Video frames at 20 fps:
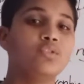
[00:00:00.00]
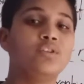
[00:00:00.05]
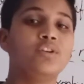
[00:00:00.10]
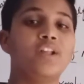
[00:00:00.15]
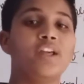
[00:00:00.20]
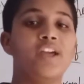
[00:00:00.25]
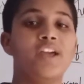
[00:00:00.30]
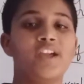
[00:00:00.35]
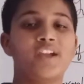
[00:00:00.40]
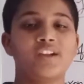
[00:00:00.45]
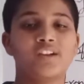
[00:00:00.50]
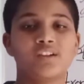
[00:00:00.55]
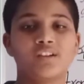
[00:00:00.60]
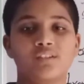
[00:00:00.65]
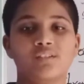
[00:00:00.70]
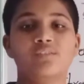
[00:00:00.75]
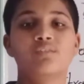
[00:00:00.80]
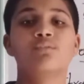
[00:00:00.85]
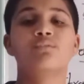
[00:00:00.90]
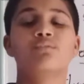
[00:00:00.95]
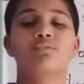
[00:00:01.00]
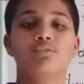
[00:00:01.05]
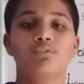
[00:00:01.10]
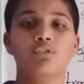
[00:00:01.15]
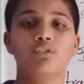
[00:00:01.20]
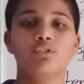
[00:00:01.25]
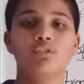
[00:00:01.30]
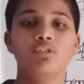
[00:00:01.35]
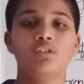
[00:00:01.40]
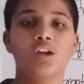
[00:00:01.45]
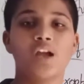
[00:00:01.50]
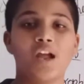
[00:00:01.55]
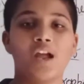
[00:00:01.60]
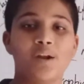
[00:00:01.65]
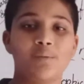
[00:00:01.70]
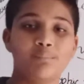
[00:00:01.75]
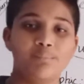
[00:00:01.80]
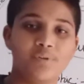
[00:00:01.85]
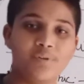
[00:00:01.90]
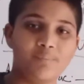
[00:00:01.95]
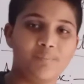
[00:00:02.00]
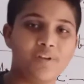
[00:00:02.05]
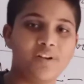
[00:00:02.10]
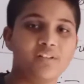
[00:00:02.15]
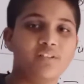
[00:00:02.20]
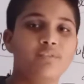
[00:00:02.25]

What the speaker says: take food and prepare